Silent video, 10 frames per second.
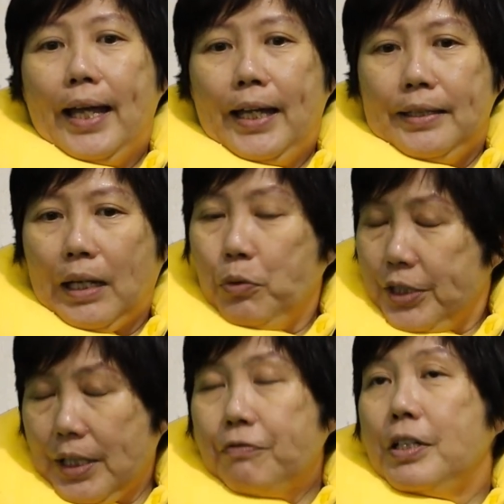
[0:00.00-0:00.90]
And I
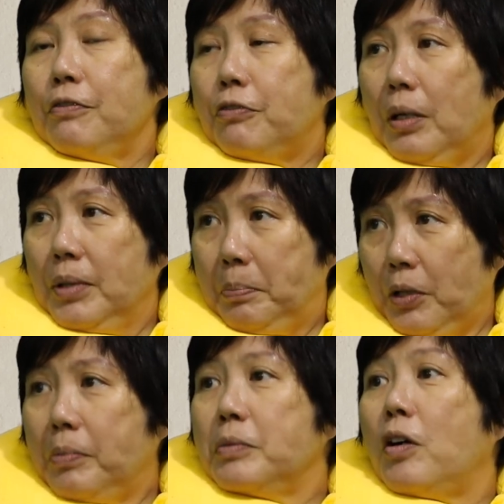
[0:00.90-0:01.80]
was suffering from a
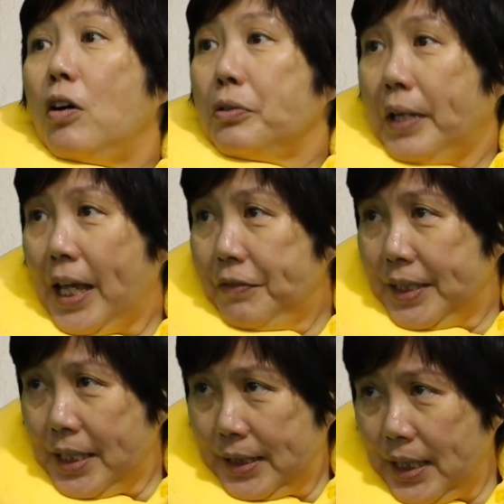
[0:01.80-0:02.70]
problem called Graves'
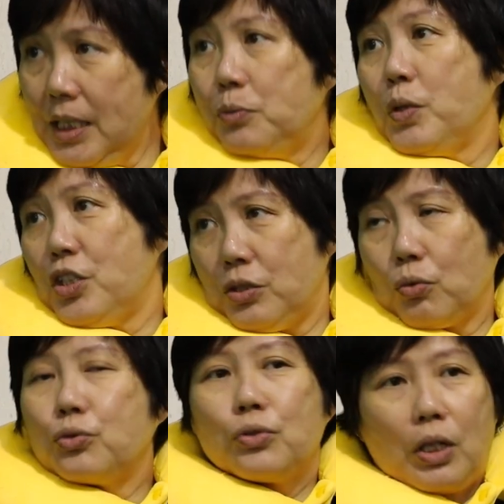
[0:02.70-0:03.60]
disease, which is
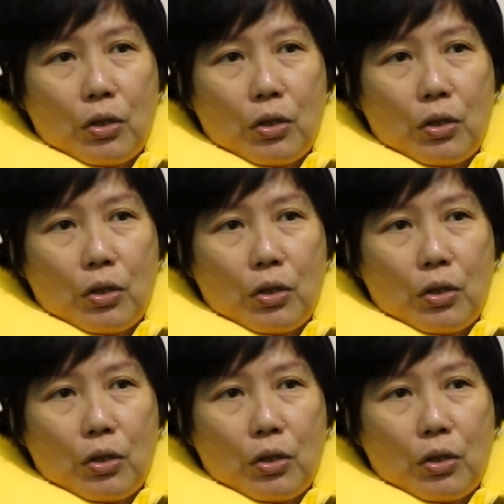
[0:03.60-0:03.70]
also an